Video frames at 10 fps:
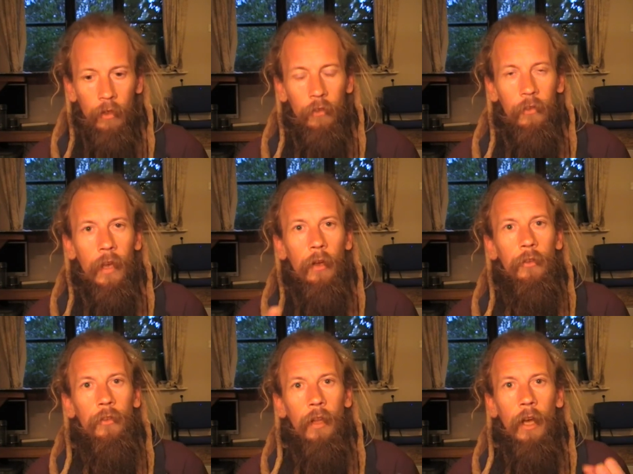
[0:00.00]
cells
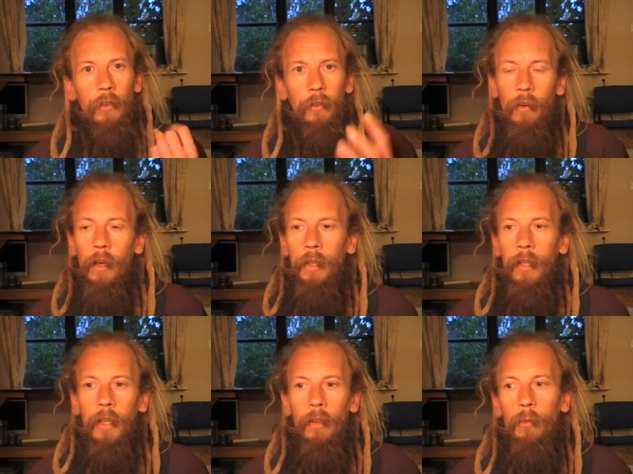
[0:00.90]
start
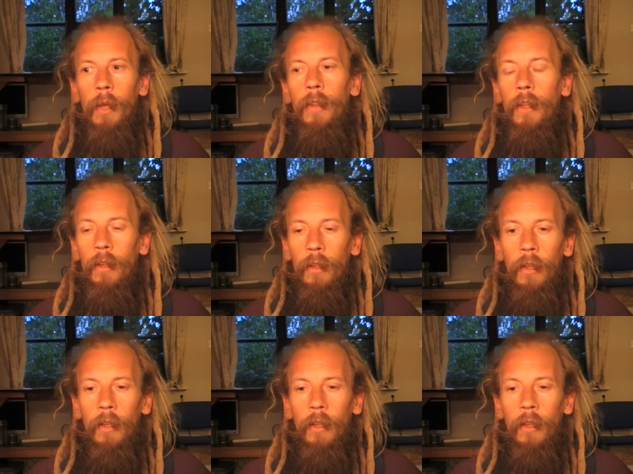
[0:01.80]
dividing is when the